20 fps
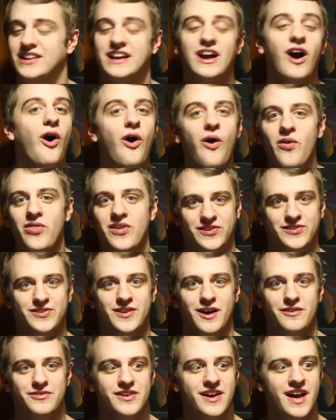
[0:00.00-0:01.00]
Like all this
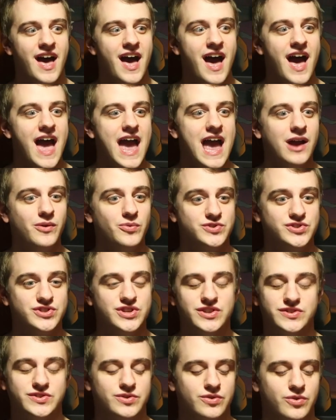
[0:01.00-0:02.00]
stuff, it was
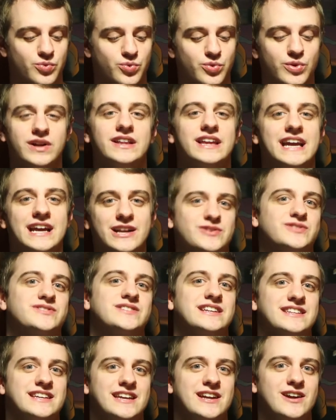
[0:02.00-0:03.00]
just really
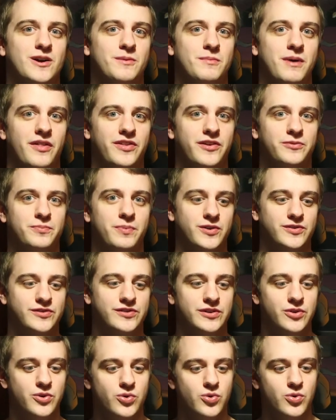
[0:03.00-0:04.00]
interesting to hear about this
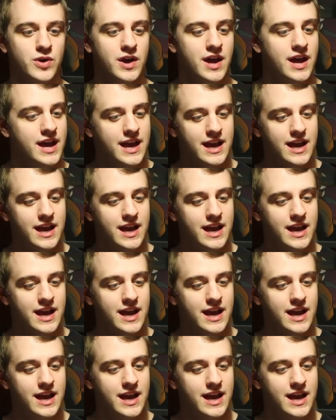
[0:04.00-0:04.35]
person who